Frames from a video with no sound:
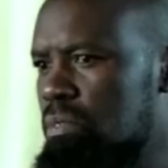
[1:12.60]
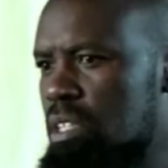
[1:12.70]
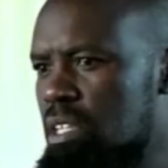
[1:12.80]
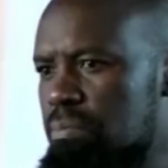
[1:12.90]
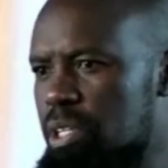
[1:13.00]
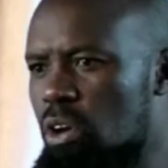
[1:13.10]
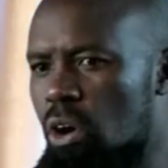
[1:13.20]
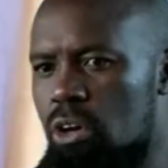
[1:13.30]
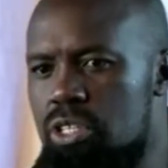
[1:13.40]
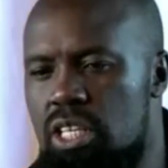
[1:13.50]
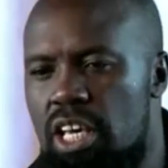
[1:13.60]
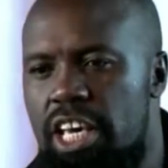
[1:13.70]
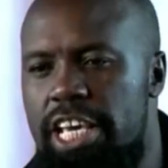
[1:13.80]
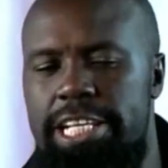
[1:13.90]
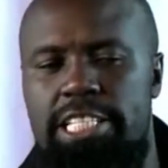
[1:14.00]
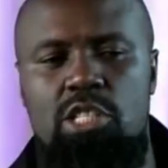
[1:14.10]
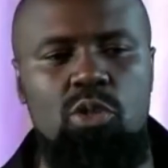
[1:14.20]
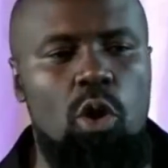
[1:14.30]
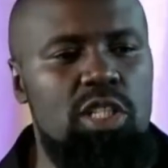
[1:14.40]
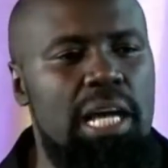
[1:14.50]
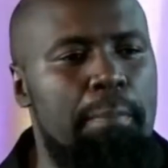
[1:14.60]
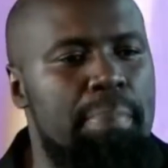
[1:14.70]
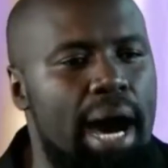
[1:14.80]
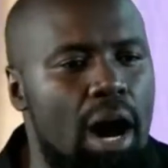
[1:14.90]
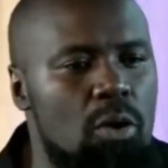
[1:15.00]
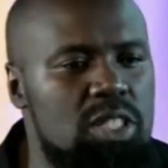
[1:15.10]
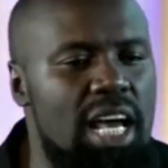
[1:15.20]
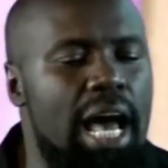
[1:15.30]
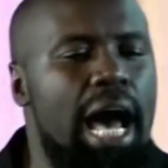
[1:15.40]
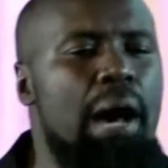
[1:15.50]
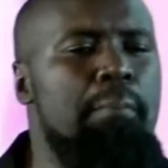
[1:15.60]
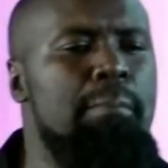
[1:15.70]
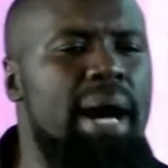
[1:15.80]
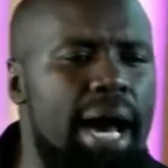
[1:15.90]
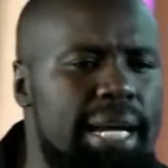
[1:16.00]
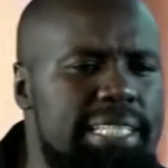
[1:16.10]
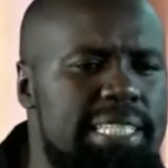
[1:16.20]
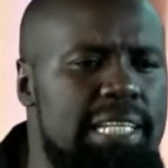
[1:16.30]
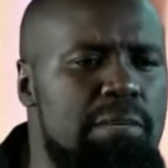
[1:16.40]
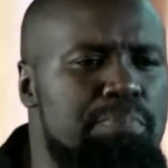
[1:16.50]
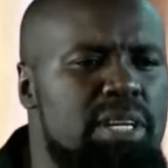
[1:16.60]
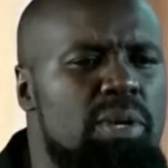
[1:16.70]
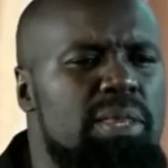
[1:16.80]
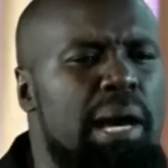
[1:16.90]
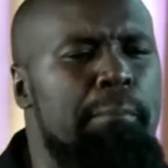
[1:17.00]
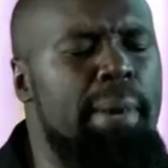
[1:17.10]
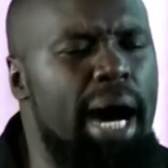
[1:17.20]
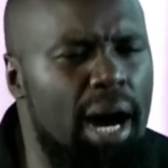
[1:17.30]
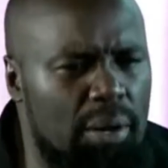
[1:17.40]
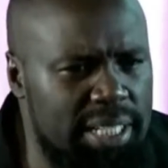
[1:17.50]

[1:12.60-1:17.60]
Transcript: Because it's not about a man sleeping with a man.